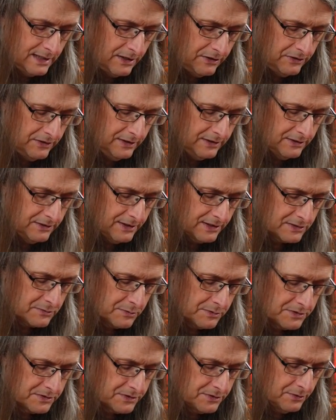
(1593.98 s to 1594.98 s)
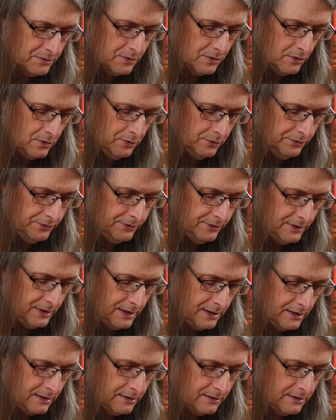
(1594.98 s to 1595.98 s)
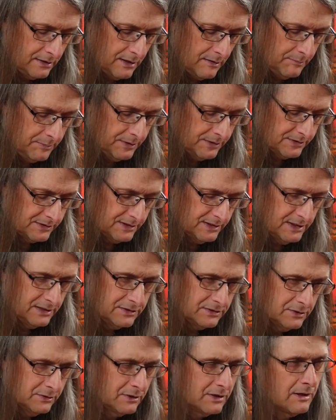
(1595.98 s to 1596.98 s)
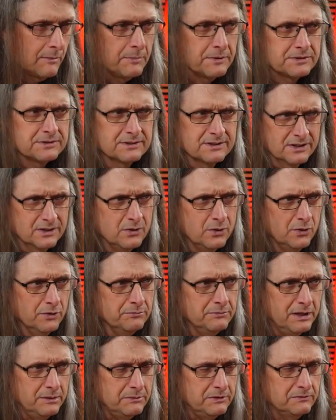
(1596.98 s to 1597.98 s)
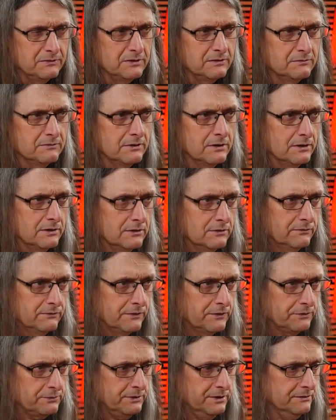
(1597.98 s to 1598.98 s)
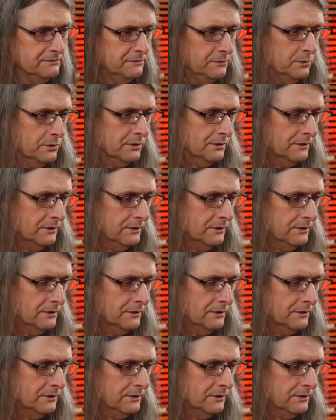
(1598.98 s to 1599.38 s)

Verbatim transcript: then I think the next one is two gold and a compass, and then two compass and a gold maybe in, uh, for three and four.